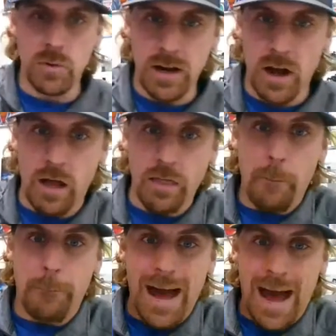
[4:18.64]
it on the
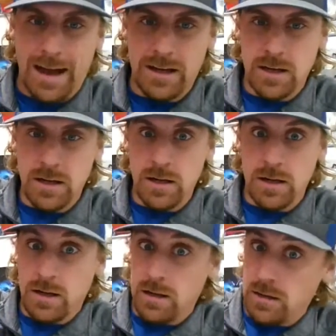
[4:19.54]
back.
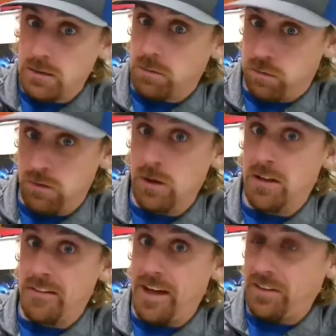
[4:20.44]

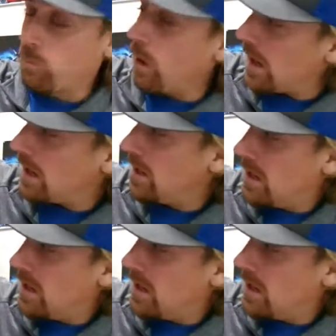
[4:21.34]
That's right.